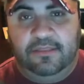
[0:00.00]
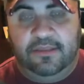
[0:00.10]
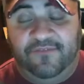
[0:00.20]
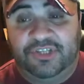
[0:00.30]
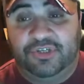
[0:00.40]
The
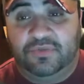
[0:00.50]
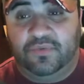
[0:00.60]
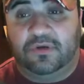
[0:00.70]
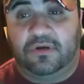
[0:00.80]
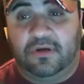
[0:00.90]
officials
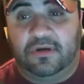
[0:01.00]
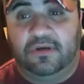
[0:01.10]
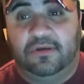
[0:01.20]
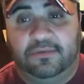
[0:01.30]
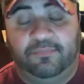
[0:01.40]
were
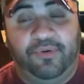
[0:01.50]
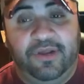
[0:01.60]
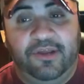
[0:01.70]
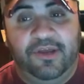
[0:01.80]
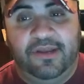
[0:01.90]

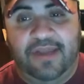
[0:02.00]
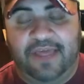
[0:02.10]
pretty good.